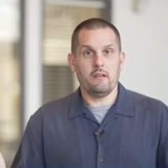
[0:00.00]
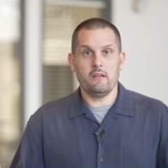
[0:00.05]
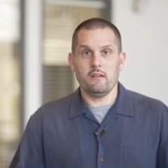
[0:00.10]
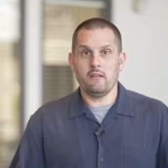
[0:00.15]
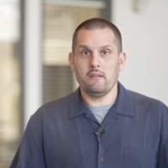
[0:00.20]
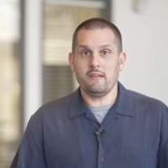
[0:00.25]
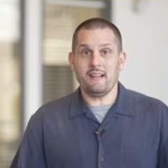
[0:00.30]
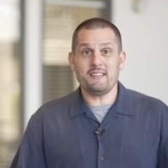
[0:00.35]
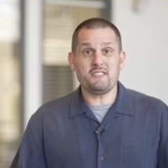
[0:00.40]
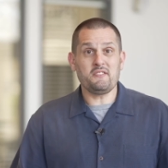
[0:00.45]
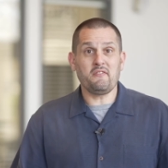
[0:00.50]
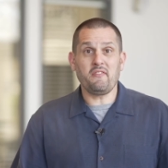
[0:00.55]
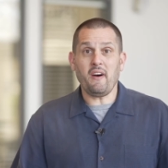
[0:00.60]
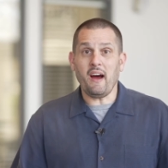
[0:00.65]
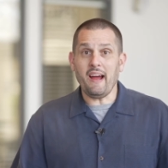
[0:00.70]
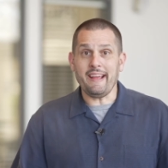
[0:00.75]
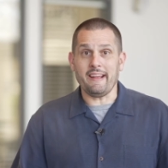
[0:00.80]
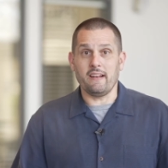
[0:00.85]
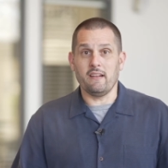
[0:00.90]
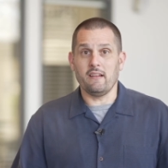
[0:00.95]
that's
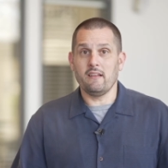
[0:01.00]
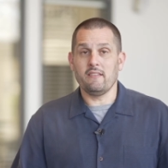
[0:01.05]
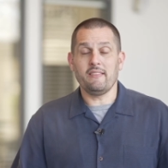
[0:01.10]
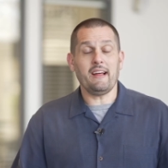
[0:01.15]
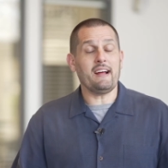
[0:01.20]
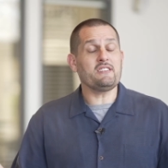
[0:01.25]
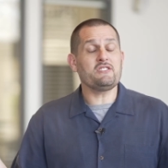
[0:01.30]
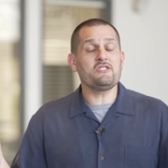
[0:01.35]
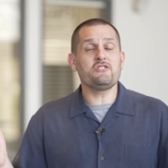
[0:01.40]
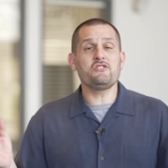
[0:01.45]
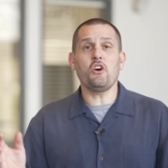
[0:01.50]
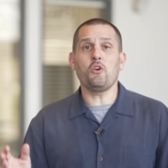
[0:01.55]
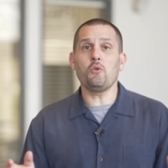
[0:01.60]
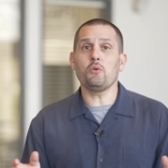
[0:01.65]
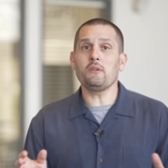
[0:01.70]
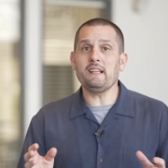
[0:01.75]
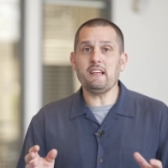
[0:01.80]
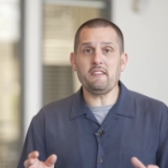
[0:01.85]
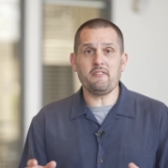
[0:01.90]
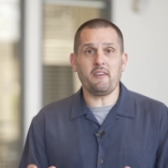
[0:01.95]
fine. That's
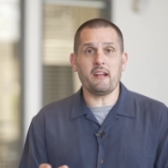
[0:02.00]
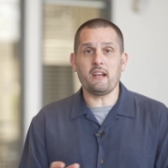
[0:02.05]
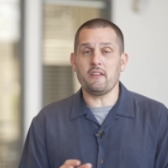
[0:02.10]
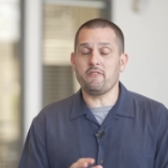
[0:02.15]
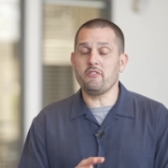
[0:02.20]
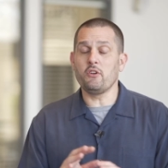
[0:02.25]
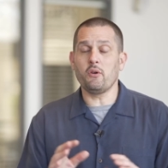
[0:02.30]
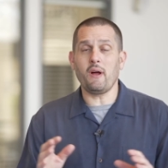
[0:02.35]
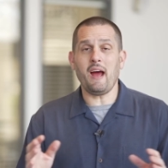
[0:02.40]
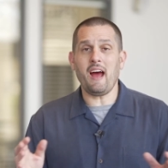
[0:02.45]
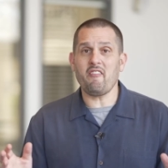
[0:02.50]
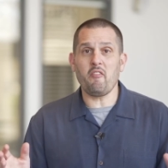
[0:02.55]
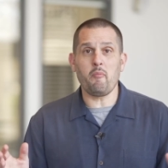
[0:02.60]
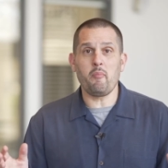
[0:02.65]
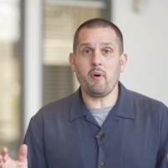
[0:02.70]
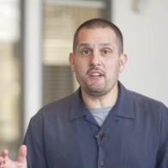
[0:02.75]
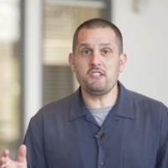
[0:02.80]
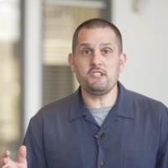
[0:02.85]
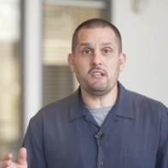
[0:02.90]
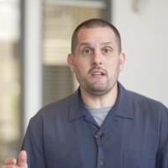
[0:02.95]
totally fine. If you don't have a
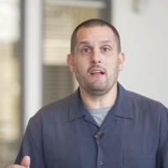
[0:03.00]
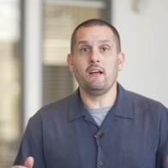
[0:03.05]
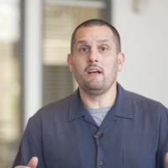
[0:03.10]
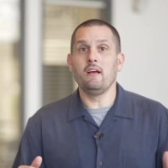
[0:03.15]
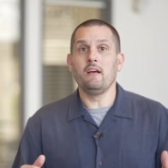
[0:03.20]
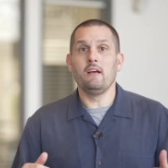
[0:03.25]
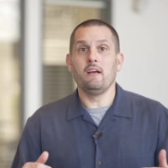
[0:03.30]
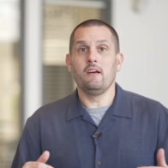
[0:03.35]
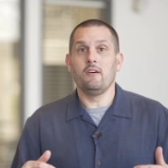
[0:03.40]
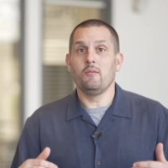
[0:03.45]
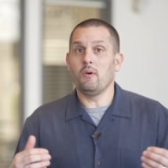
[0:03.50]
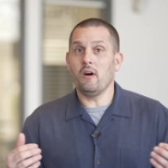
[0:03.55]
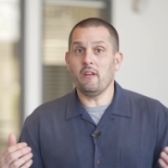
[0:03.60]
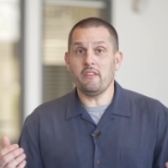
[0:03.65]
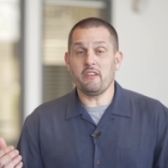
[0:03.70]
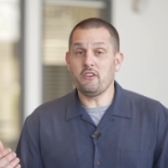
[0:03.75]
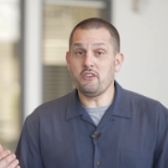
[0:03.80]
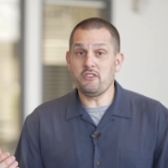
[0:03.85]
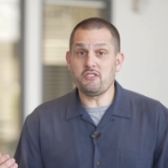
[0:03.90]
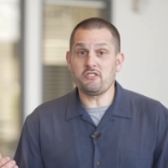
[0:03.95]
budget, well,
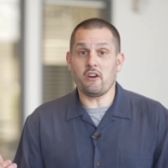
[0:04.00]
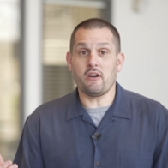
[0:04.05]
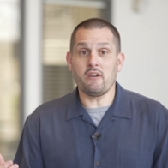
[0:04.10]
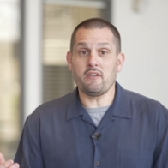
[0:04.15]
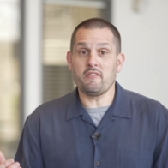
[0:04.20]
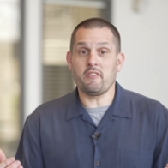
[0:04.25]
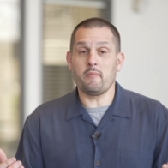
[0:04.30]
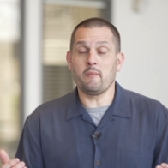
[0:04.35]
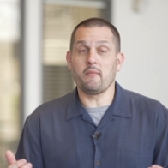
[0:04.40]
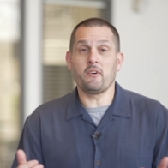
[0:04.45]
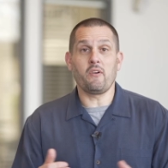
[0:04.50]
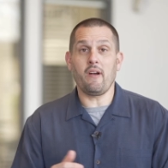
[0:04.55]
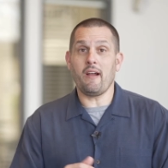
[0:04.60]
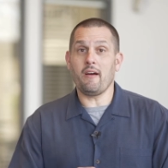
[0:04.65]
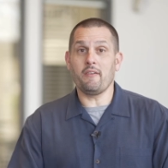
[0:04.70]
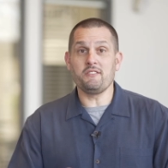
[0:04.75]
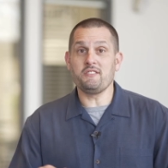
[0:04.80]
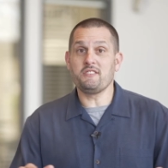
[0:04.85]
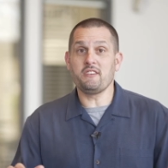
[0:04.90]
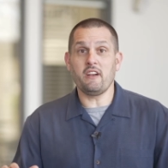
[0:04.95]
you're starting from
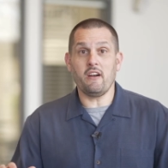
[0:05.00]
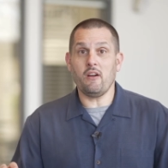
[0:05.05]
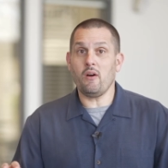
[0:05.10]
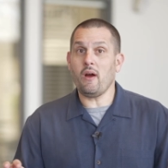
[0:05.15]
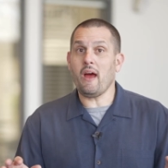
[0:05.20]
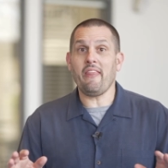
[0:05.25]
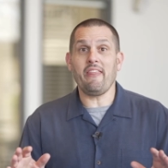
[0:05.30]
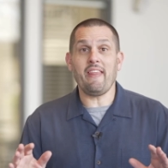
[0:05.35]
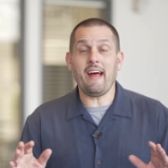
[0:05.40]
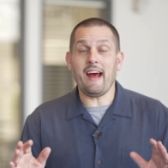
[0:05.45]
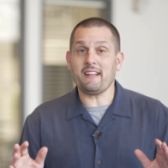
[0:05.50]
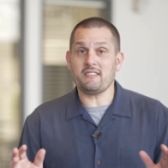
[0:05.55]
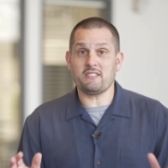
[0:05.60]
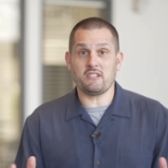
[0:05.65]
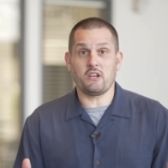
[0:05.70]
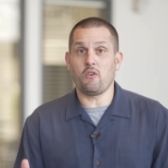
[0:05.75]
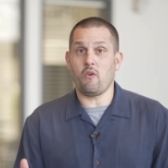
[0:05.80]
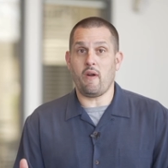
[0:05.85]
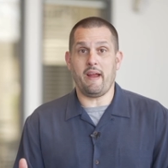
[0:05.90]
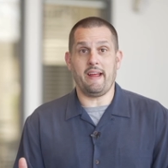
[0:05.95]
ground zero, and that's
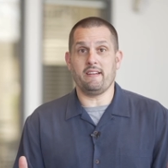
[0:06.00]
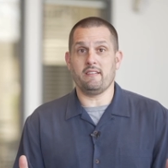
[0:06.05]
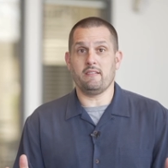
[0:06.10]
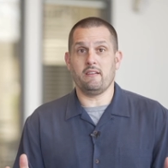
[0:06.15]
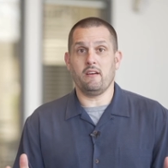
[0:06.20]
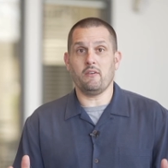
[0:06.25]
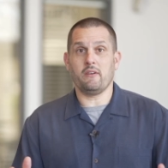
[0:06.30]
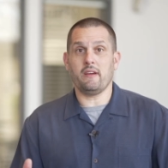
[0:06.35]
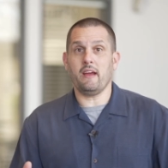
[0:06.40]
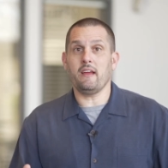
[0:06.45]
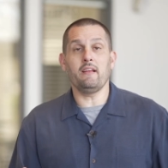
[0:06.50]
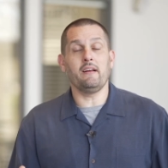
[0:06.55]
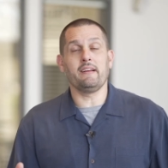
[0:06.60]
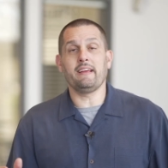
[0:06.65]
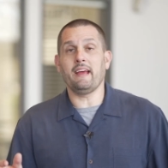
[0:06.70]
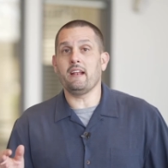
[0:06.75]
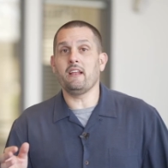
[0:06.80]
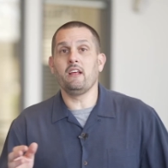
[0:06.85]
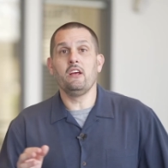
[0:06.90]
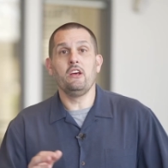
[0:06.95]
great, okay?
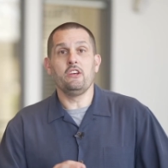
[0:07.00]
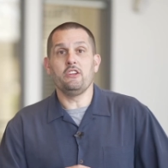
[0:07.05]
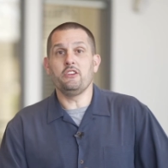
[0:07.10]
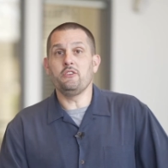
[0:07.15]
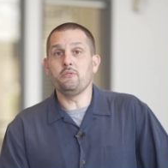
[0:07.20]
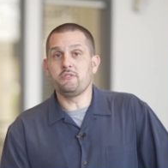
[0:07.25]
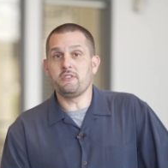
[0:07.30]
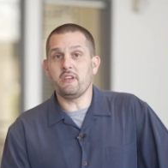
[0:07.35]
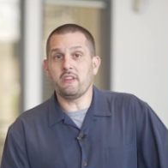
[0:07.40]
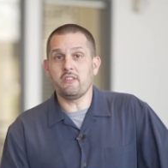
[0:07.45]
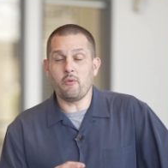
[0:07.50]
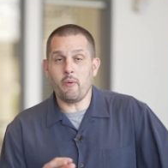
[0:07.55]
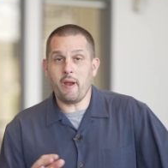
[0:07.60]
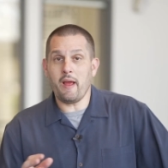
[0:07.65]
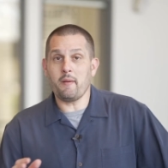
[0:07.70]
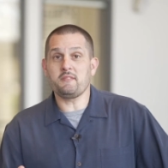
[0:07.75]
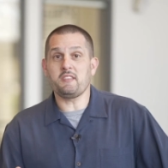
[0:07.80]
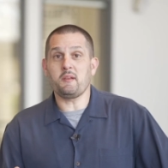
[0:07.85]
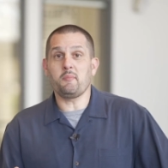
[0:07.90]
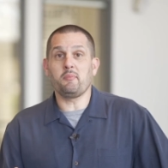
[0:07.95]
Again, using the
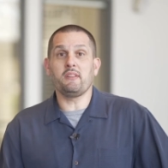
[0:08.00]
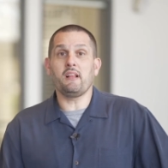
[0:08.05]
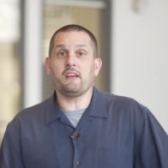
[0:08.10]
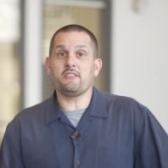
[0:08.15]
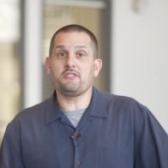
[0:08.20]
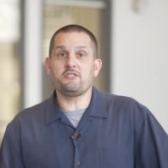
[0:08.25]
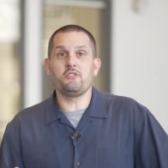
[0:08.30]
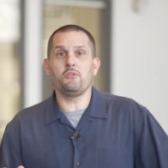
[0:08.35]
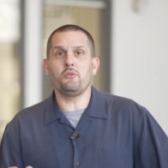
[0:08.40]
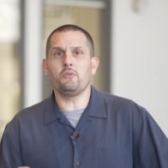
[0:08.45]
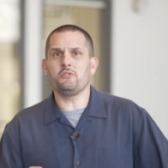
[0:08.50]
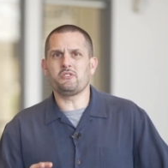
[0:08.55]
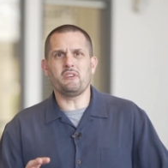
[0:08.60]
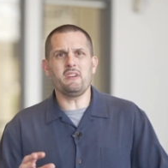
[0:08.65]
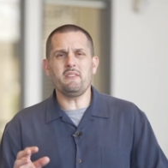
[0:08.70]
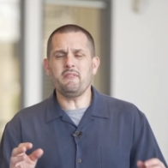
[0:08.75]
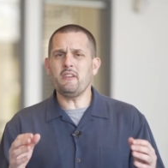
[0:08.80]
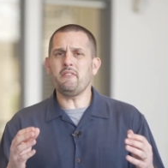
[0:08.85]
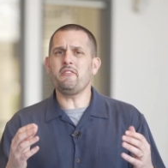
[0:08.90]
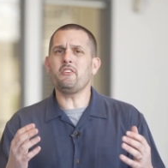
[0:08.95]
Ramsey Plus tools, or
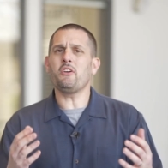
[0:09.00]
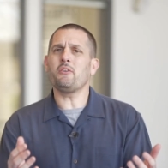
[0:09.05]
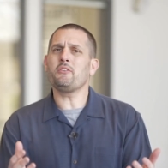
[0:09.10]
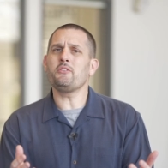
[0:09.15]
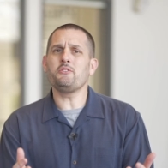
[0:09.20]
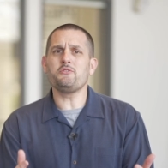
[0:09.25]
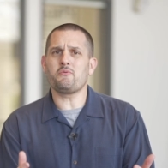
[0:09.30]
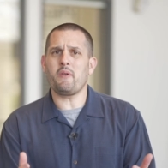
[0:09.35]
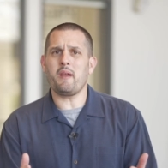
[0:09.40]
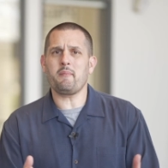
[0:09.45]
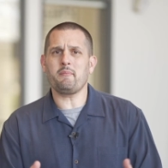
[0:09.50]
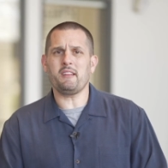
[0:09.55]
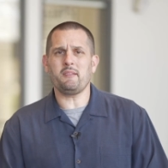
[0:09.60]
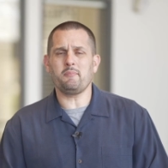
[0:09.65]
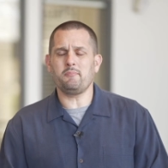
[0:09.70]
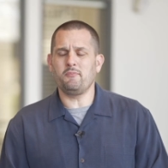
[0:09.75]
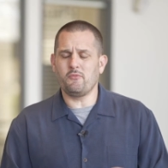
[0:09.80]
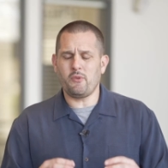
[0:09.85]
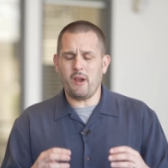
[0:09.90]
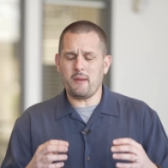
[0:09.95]
even if you don't use
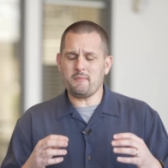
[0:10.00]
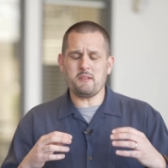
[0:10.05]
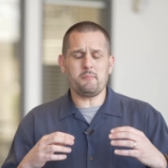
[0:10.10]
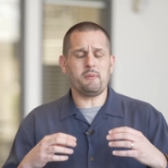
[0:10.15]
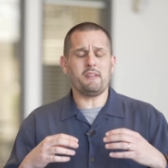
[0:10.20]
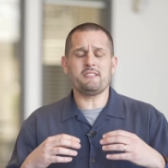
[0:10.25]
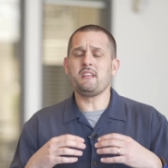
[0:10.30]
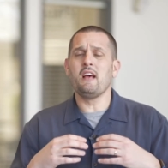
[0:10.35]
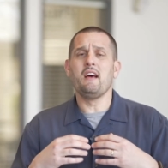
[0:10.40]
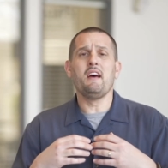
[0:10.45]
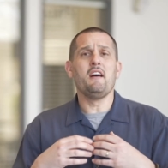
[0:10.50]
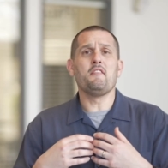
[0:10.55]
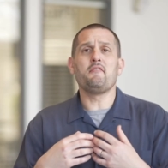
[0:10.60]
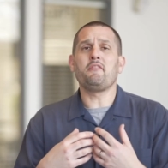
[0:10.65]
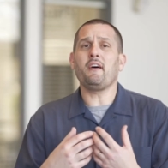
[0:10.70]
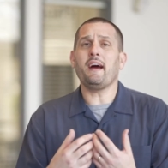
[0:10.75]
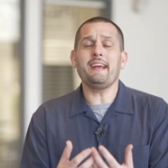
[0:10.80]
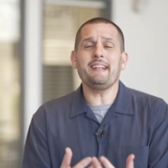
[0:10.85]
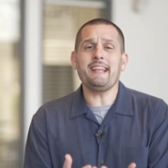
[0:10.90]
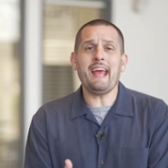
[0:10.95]
Ramsey Plus,
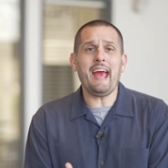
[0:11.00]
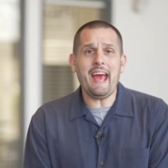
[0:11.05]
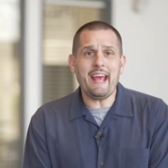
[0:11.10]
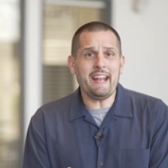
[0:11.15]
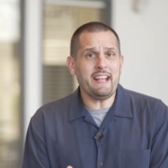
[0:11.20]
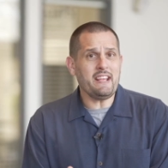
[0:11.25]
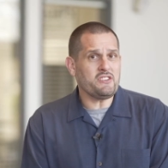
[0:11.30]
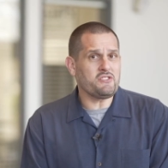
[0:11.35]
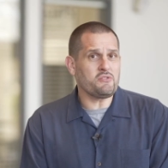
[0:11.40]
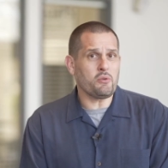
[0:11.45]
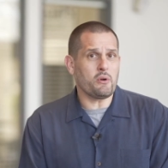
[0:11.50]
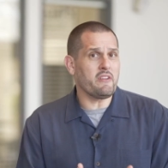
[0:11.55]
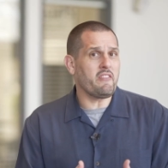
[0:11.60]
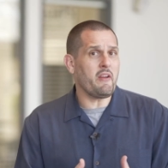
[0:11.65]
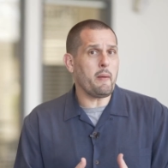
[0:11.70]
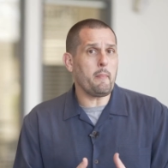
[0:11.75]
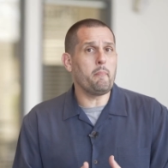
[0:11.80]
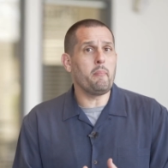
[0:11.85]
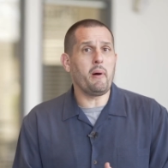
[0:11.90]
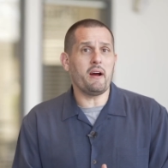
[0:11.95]
find any sort of
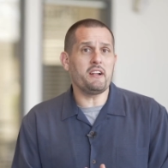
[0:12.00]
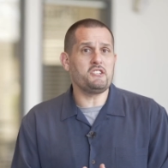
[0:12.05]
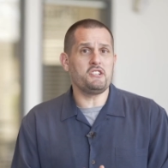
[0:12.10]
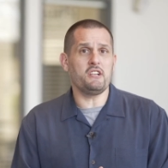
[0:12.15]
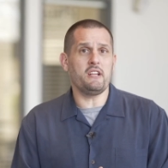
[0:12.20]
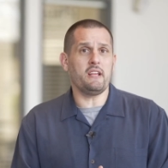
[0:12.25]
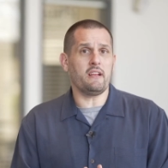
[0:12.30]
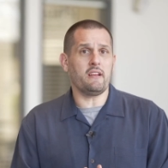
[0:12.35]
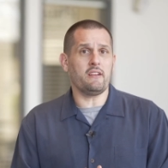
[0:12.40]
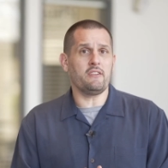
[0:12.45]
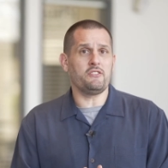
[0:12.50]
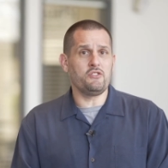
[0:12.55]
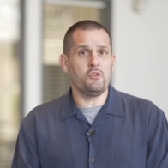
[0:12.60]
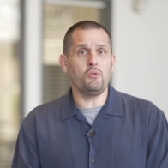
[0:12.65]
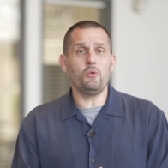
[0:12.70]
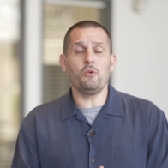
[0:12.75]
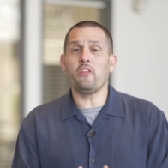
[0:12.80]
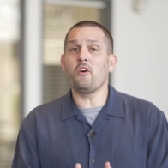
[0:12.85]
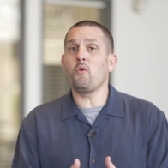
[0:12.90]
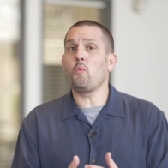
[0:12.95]
a budgeting
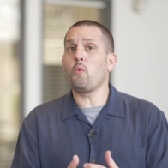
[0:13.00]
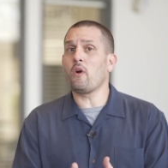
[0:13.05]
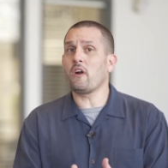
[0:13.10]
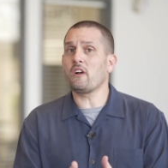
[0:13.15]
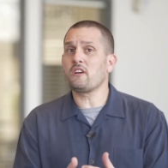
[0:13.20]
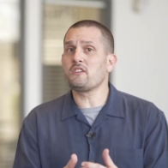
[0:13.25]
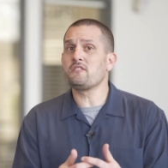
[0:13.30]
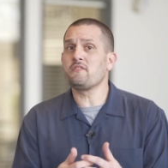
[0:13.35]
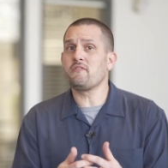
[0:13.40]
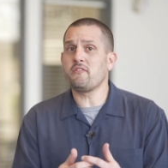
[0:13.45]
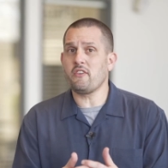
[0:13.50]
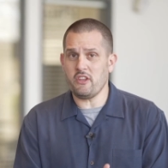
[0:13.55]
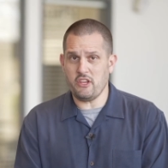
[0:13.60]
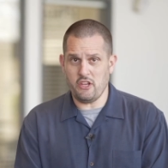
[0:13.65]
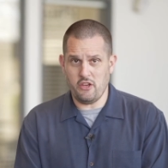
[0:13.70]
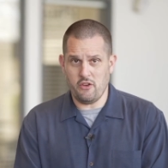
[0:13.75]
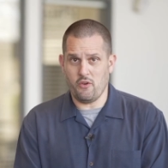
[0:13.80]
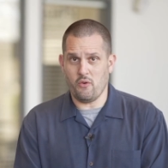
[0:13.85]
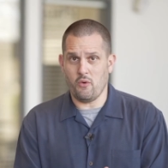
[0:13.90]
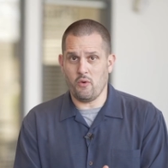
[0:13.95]
tool that works for
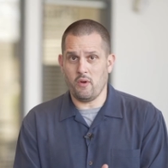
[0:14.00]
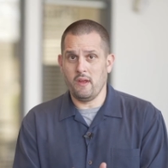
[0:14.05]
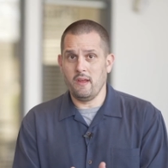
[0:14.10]
you